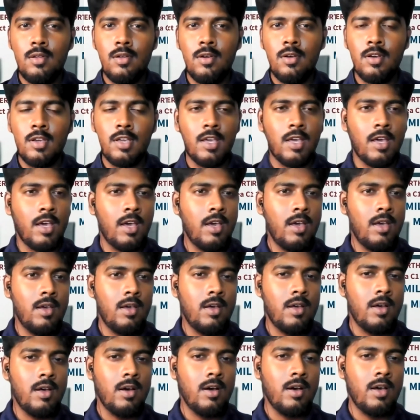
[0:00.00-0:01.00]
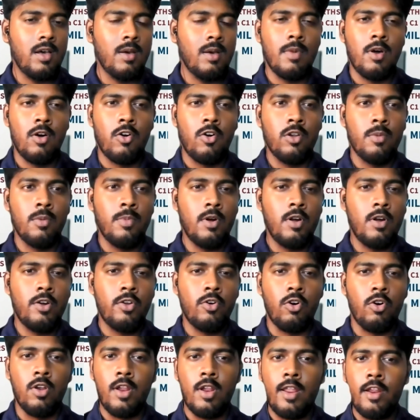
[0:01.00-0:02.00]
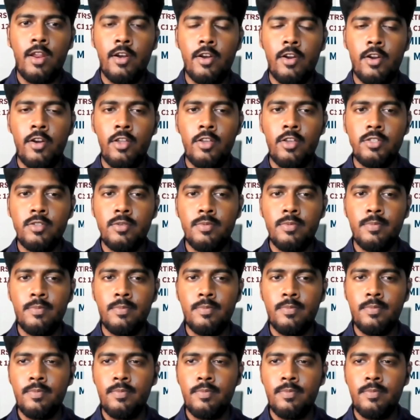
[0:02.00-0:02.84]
Okay. Am I audible to online attendees?